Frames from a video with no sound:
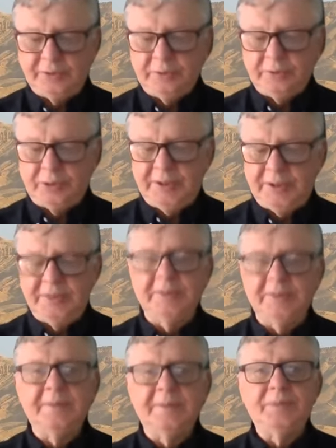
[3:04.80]
creed
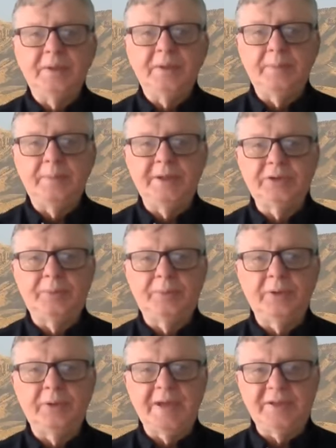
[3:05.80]
based
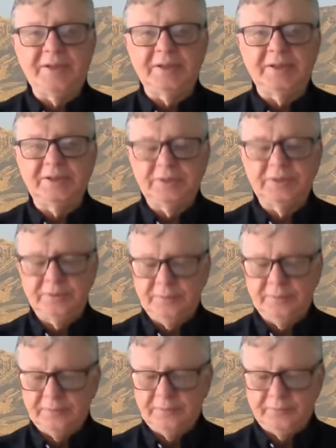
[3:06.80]
upon ethics.
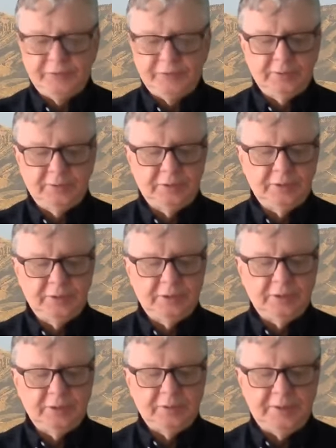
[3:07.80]

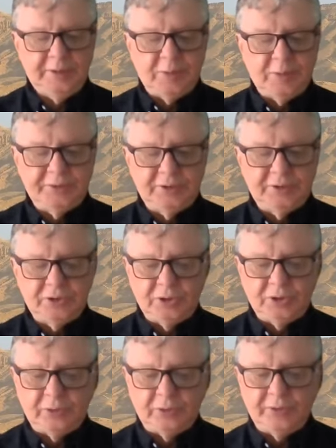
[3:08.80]
He wanted to
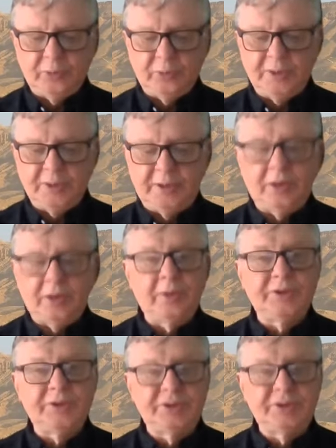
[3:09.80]
show that we are all
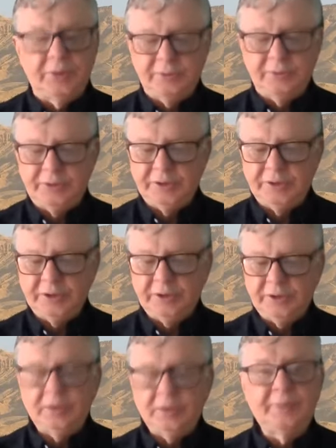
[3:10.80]
the sons
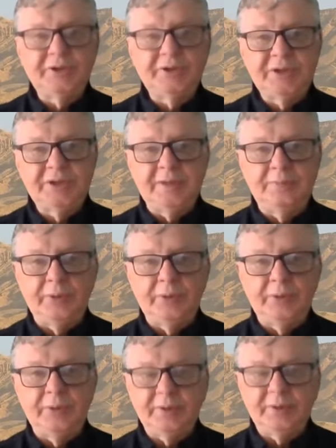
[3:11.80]
of the same
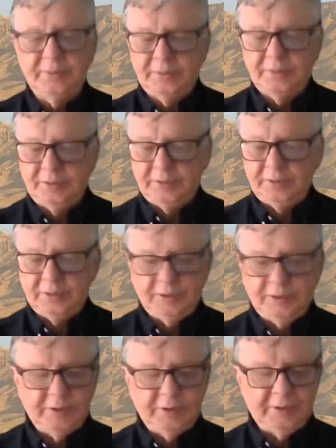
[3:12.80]
mother.
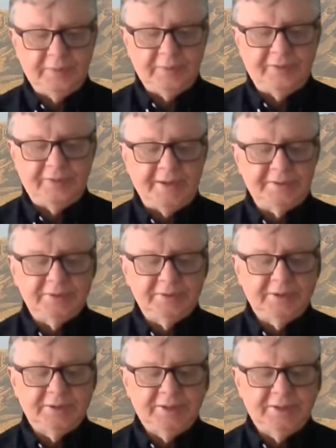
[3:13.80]
In fact,
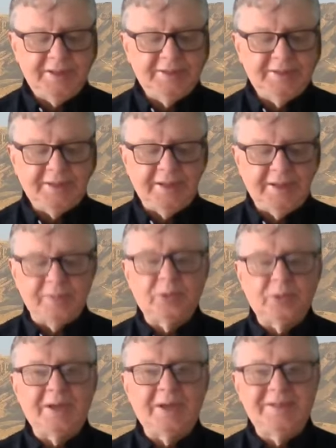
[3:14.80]
his aims
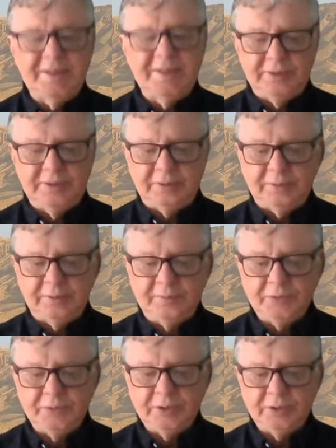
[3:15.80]
were identical
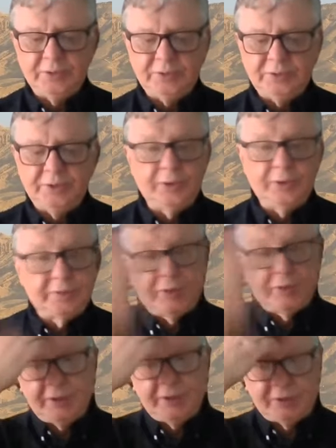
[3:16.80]
to those of
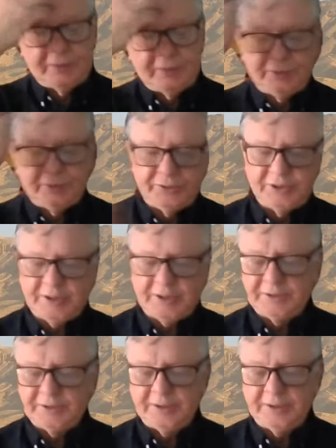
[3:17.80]
the Theosophical
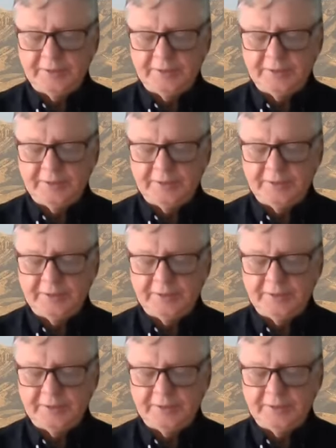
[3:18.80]
Society,